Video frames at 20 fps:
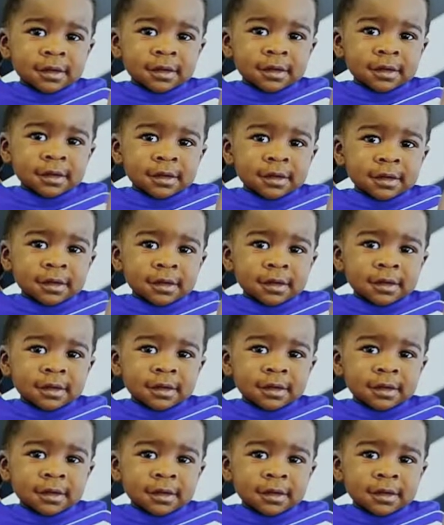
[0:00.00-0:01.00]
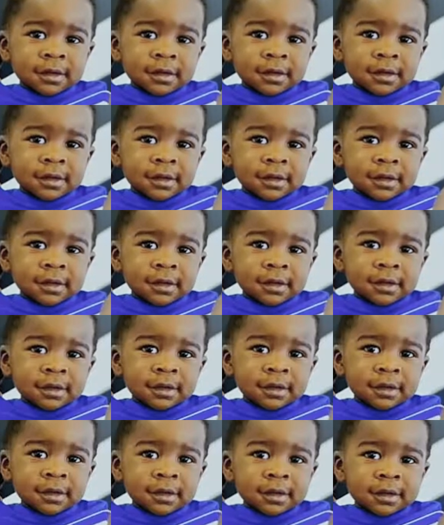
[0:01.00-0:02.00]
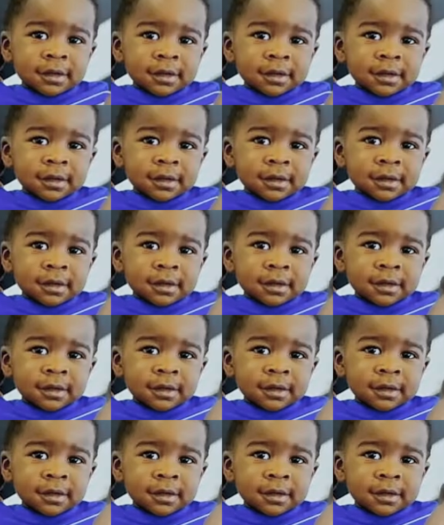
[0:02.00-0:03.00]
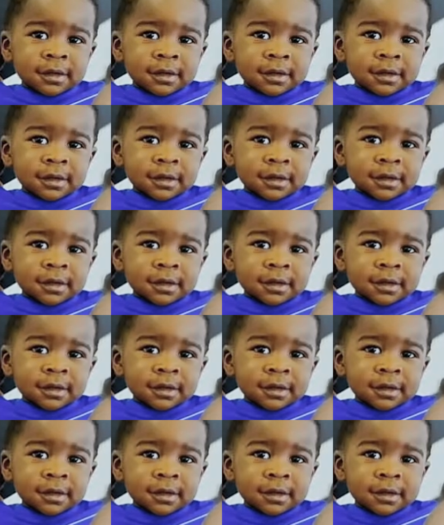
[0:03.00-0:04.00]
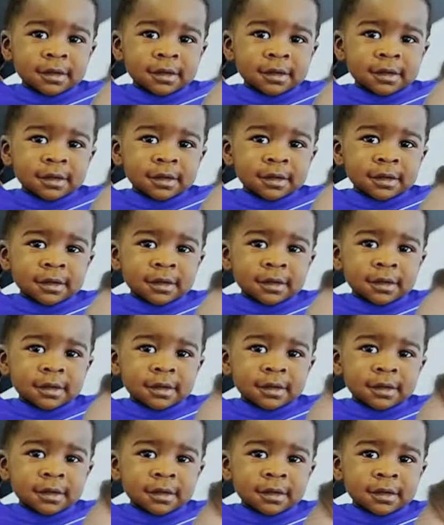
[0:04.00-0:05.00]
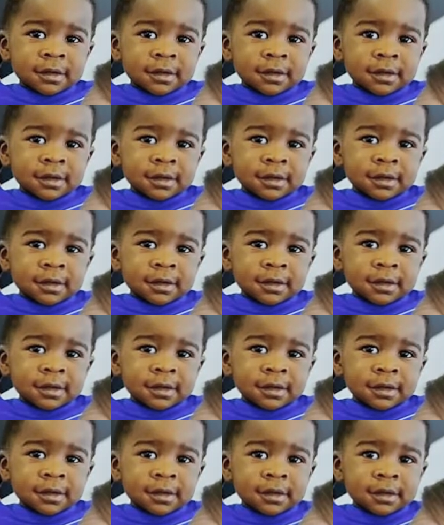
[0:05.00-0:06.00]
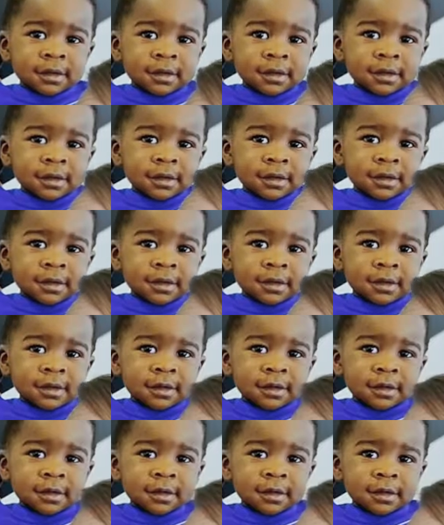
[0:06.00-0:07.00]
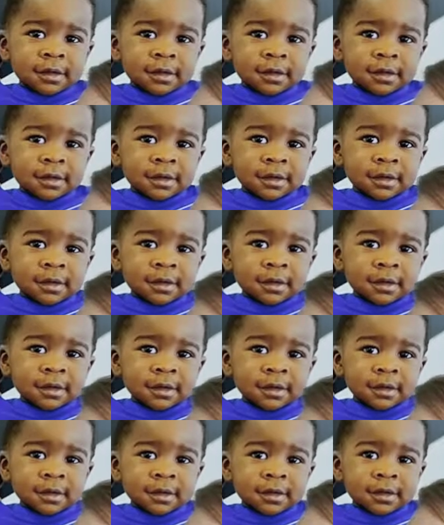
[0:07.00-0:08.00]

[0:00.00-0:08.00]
This person isn't speaking.